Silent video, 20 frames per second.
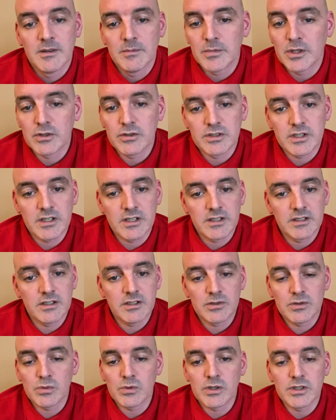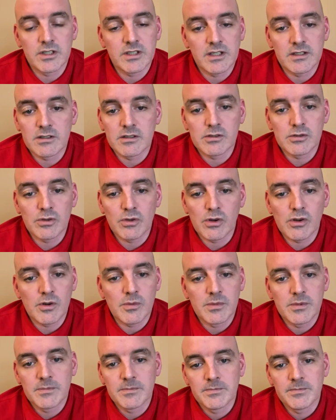because I just wanted it to stop.
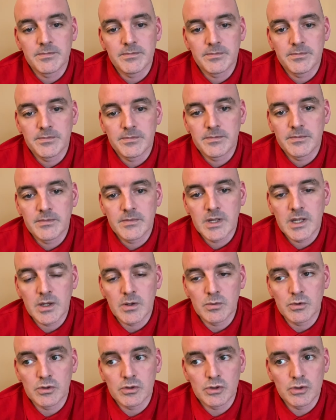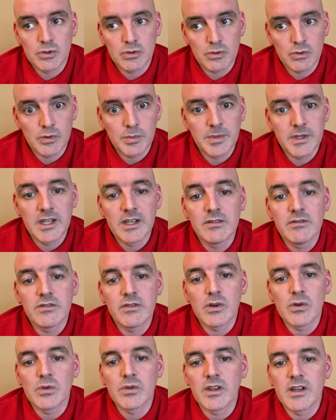It was so
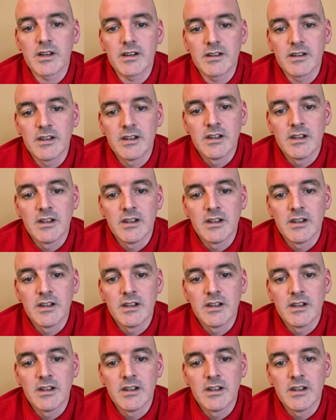painful that